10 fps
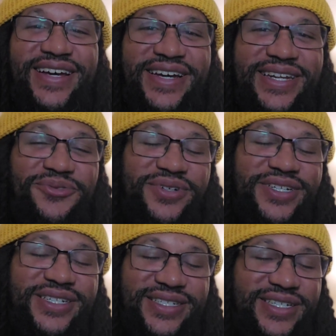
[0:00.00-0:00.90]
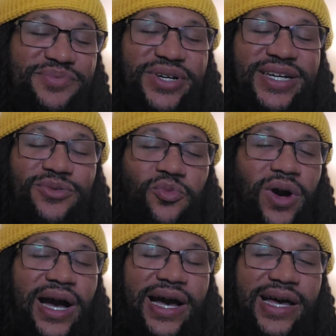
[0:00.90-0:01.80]
And he really just explained
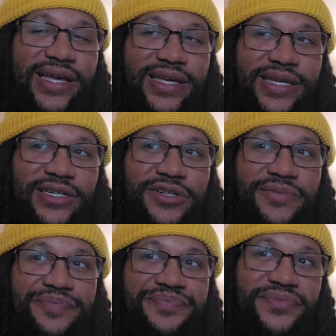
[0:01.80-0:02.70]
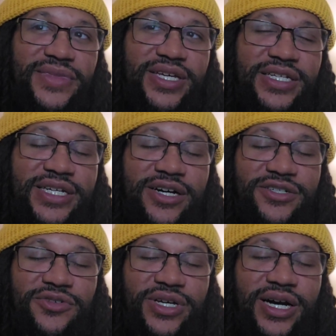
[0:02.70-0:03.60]
why he
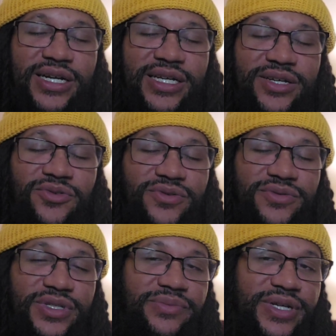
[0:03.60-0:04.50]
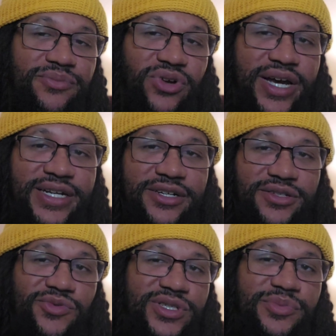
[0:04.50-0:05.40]
challenged Okada. Bryan
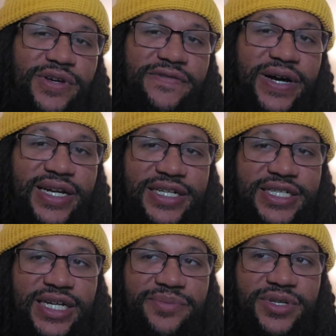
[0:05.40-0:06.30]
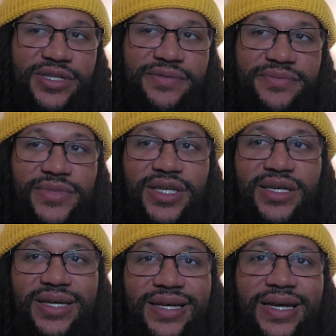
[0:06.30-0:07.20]
Danielson wants to be a fighting champion.
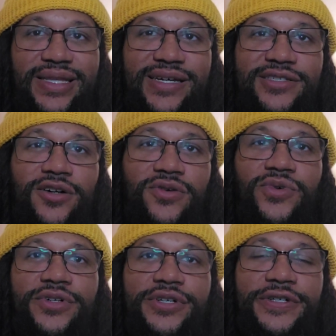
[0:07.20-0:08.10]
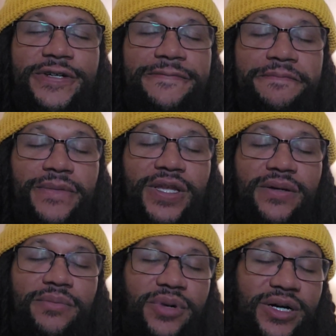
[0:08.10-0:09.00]
And that's all well and good.
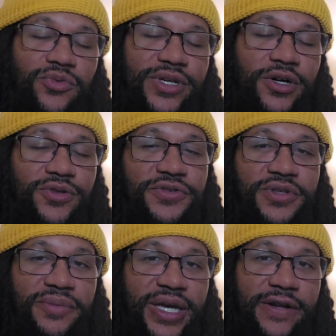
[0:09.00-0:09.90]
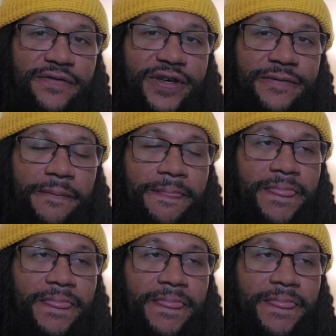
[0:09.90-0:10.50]
But we go to the main event.